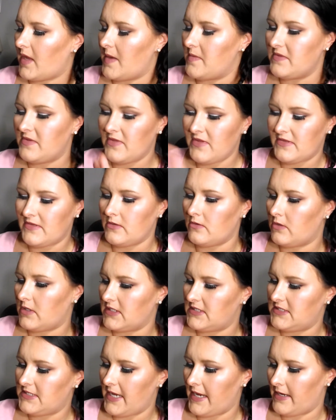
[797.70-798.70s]
in this little
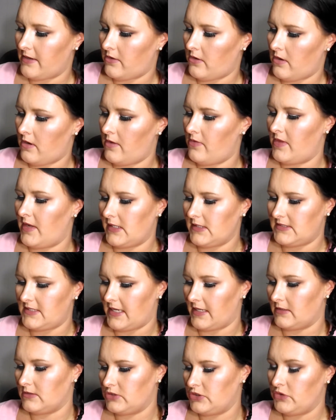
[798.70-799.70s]
container, and then it
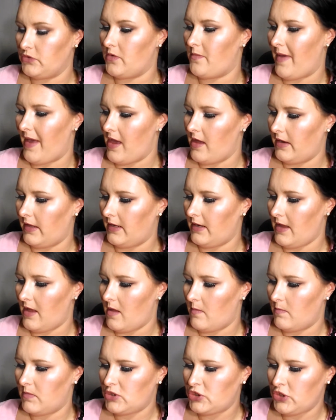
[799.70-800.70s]
tells you about it.
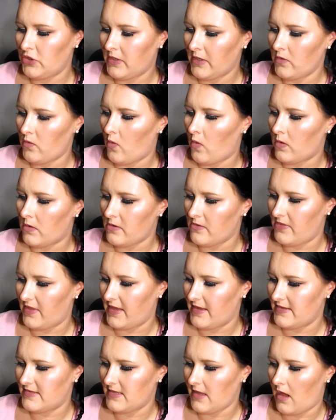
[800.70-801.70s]
But you can order
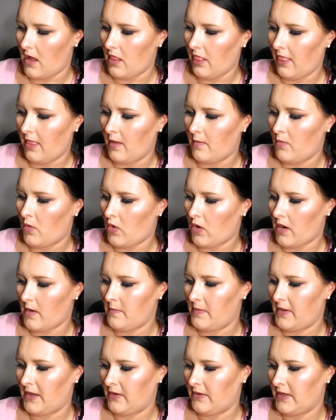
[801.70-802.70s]
these on
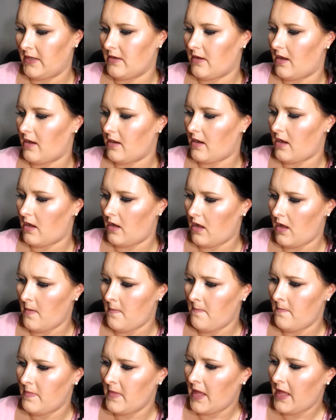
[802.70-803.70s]

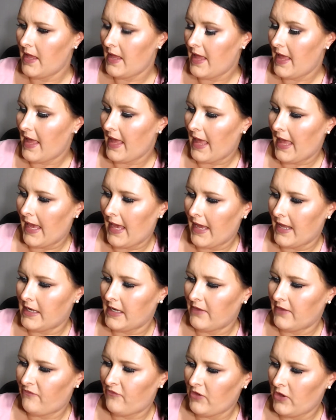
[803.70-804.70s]
lamorabeauty.com. And
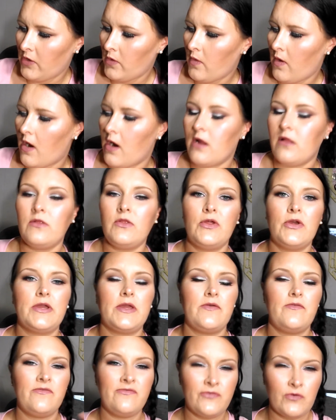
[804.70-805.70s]
if you are
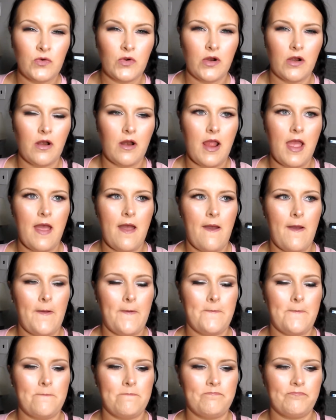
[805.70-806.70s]
looking for
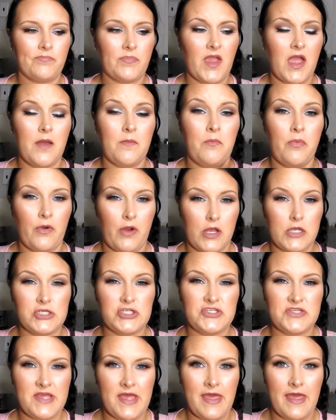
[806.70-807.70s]
a
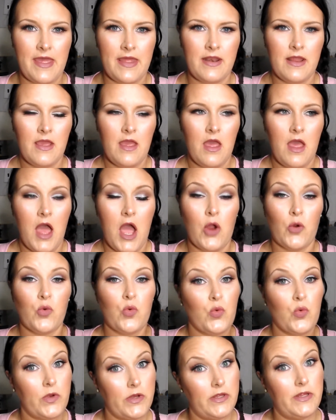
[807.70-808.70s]
brush set, a
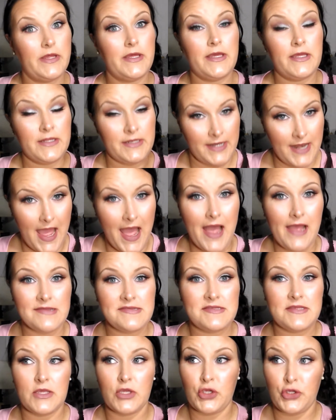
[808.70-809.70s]
really nice,
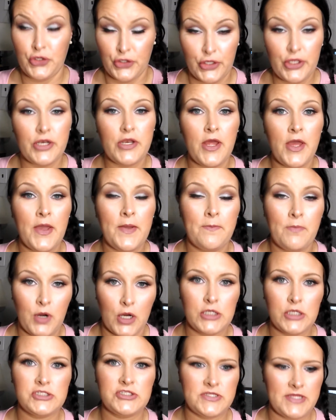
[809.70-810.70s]
good
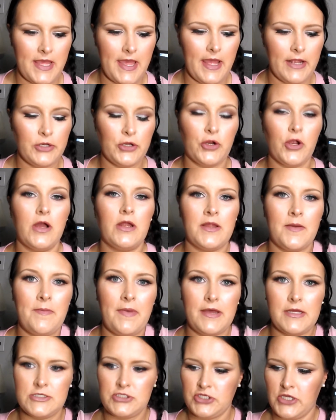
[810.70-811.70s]
brush set, and you're on a
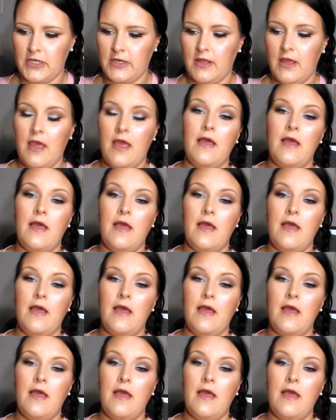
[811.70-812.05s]
budget,